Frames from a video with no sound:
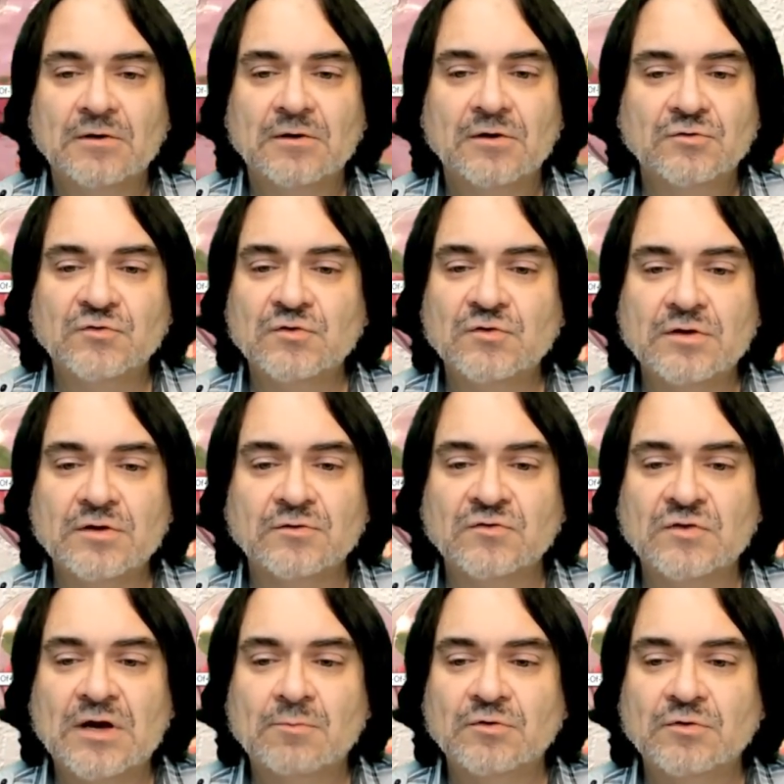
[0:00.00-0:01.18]
just another
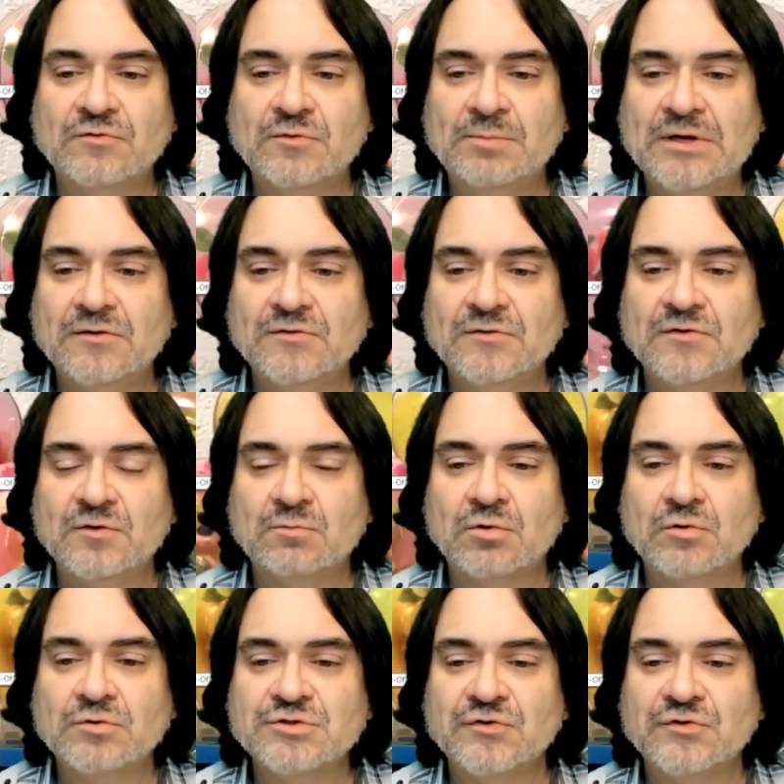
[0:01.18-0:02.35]
example of the pins and the
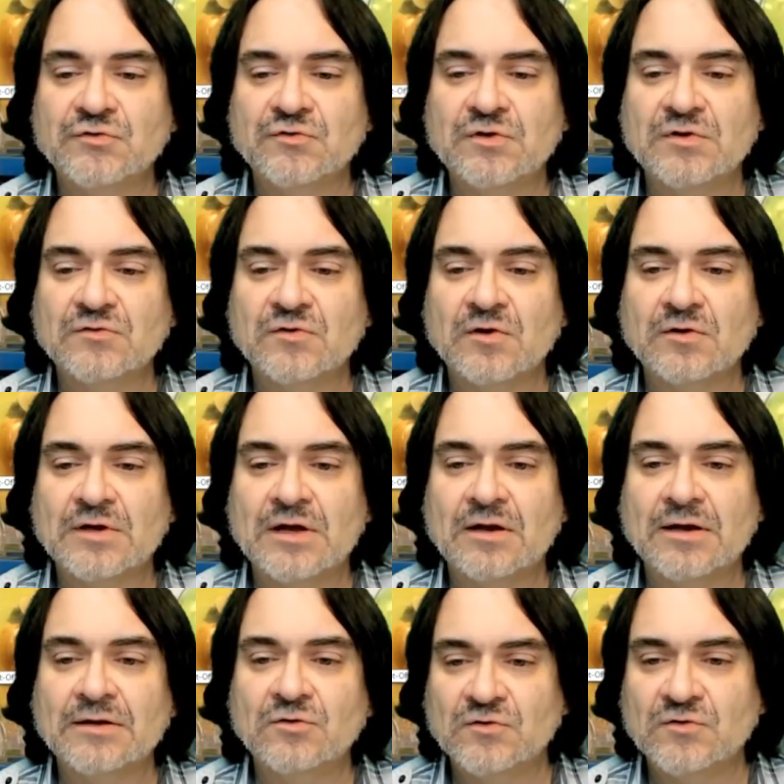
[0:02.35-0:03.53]
brooches and things along that line.
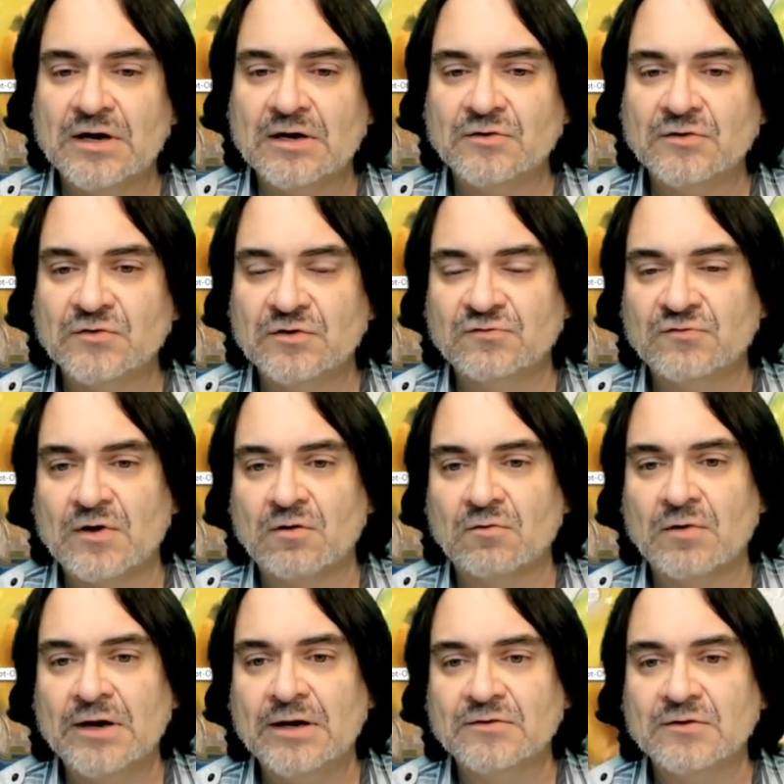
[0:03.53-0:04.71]
There's a necklace on the far
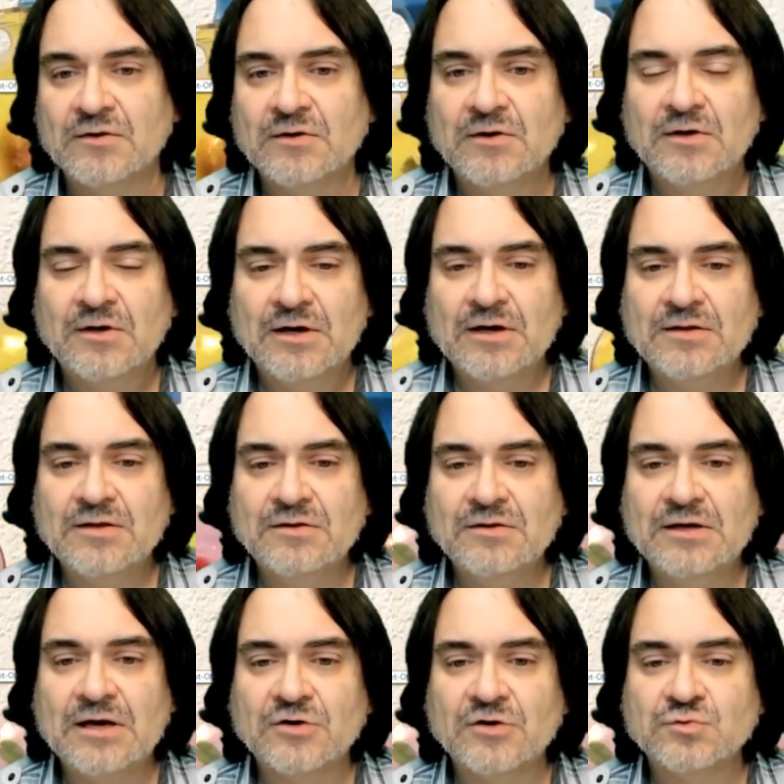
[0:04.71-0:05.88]
right, and then the
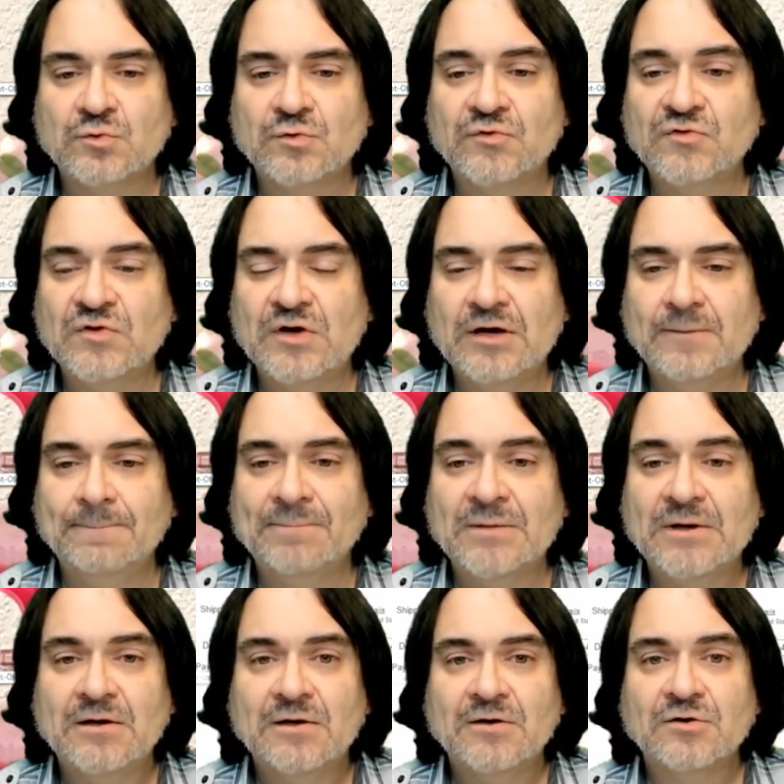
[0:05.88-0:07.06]
actual same
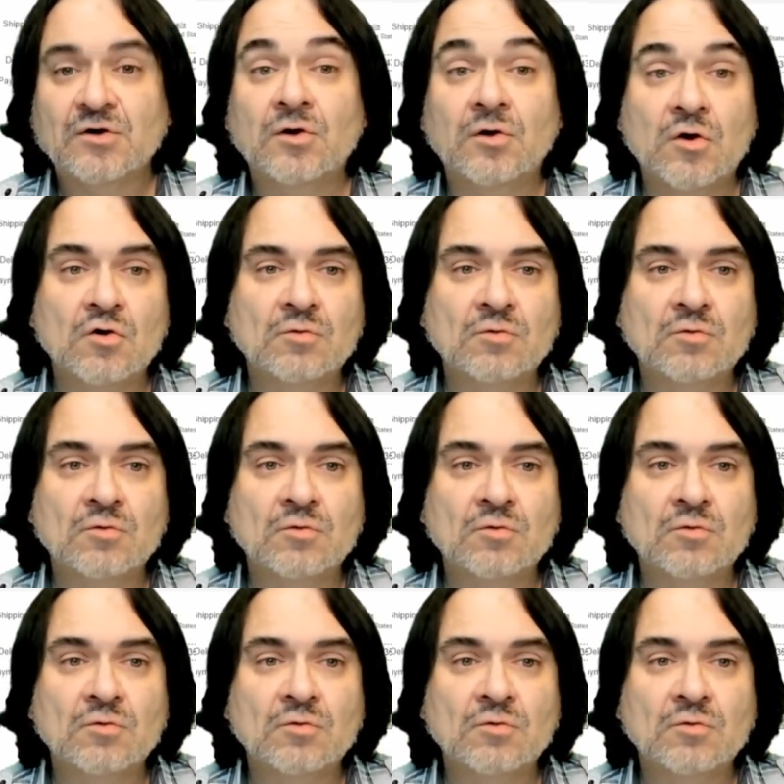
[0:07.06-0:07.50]
cologne